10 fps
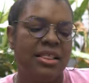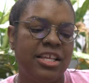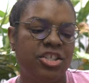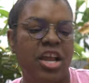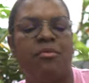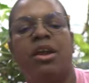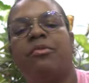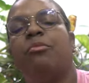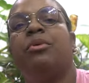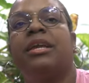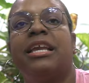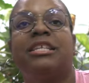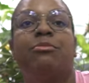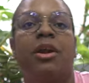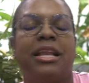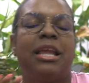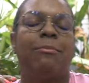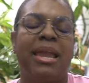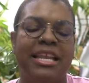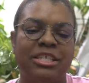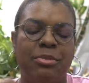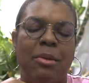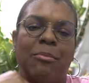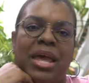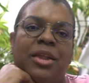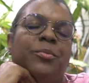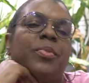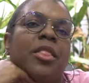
The genre of the book is marketing and management, but